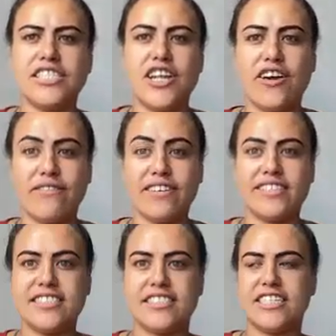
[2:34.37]
life
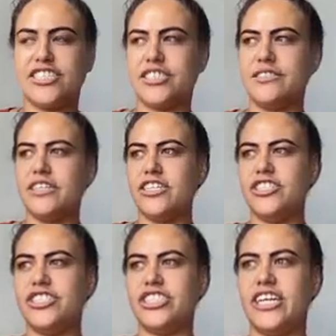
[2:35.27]
lesson that she
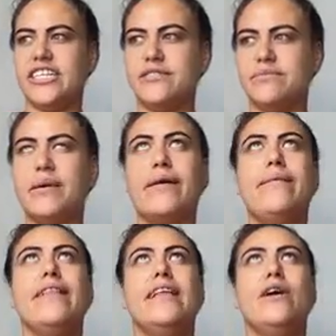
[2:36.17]
shared
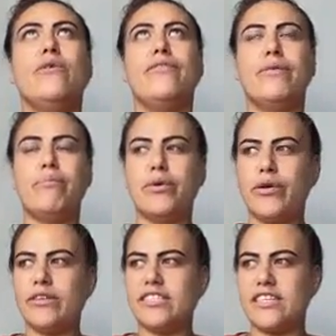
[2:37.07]
about with the
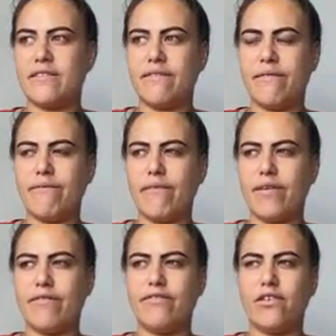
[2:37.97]
birds
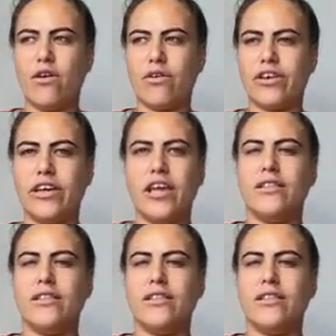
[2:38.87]
and flock,